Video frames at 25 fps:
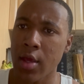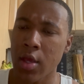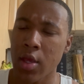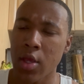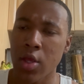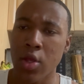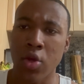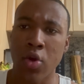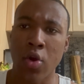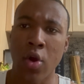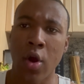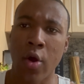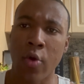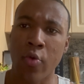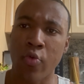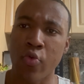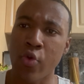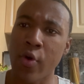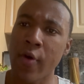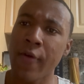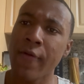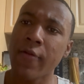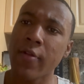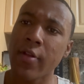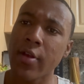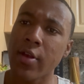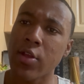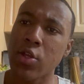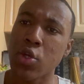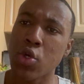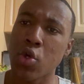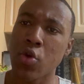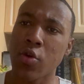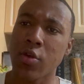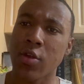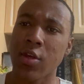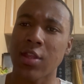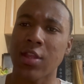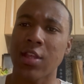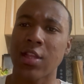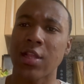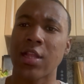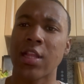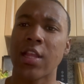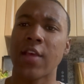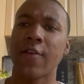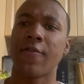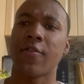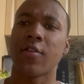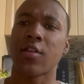you are willfully choosing to
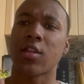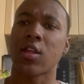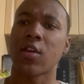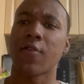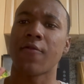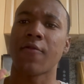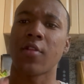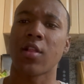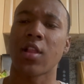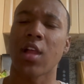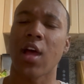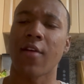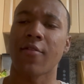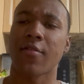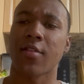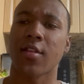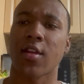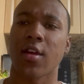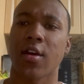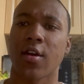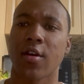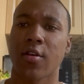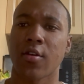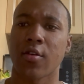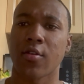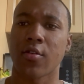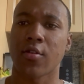live a sinful lifestyle.